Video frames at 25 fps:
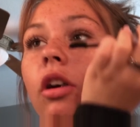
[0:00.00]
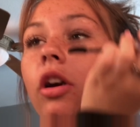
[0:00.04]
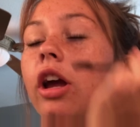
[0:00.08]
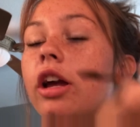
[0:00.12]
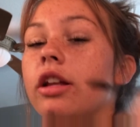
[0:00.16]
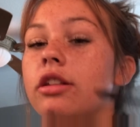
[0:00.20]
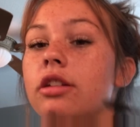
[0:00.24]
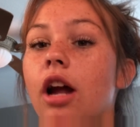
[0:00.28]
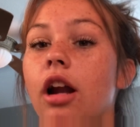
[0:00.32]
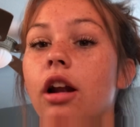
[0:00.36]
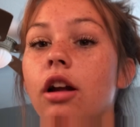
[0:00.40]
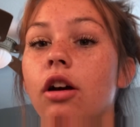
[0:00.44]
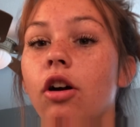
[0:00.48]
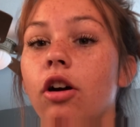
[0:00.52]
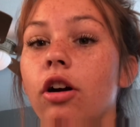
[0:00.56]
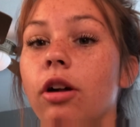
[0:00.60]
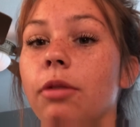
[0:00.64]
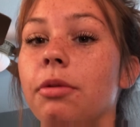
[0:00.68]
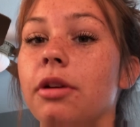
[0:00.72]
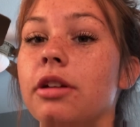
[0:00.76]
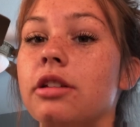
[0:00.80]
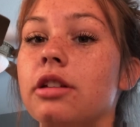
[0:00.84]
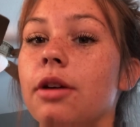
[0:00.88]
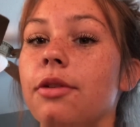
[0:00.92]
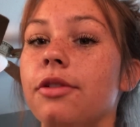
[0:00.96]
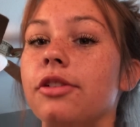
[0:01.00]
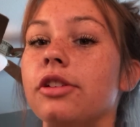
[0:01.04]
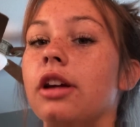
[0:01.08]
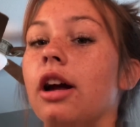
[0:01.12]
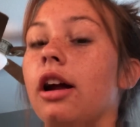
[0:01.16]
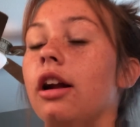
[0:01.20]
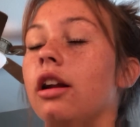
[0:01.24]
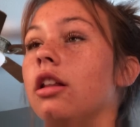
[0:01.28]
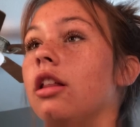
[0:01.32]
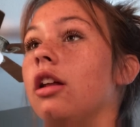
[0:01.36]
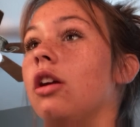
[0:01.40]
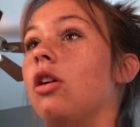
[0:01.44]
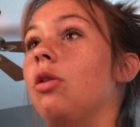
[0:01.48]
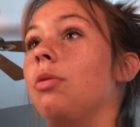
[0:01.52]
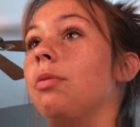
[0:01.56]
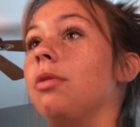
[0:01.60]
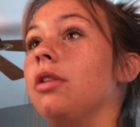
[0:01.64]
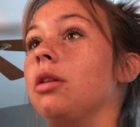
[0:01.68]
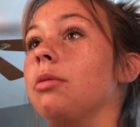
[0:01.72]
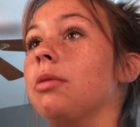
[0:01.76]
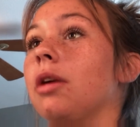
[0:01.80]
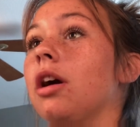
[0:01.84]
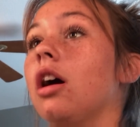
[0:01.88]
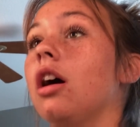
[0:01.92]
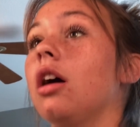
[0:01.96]
Okay, it's kind of hard because I was kind of like
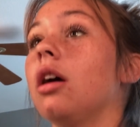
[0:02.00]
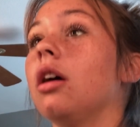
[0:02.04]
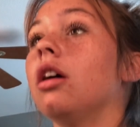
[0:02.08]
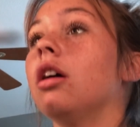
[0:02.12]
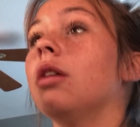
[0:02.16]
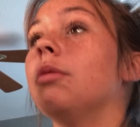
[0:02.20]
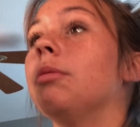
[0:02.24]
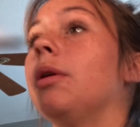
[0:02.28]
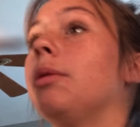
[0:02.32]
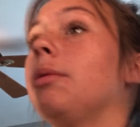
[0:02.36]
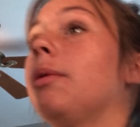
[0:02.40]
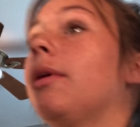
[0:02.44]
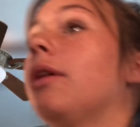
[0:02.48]
opening my eye, my